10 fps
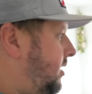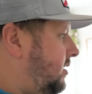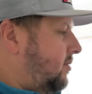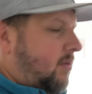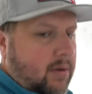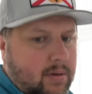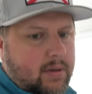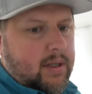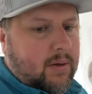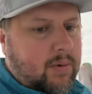That's what we're mm-hmm.
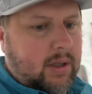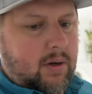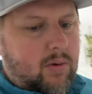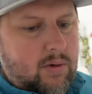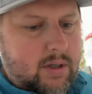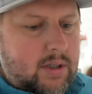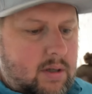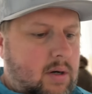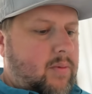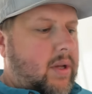doing, like what the corners
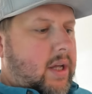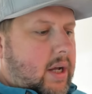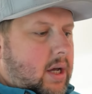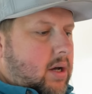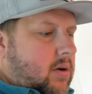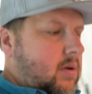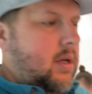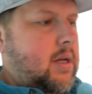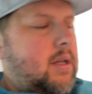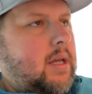are and where they go,
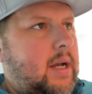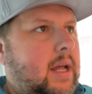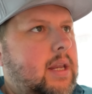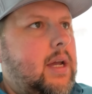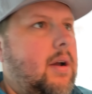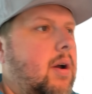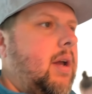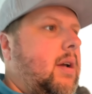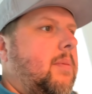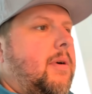that kind of thing. All
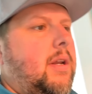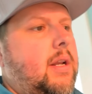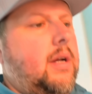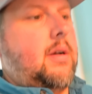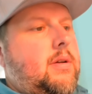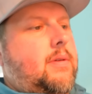right, come on in here.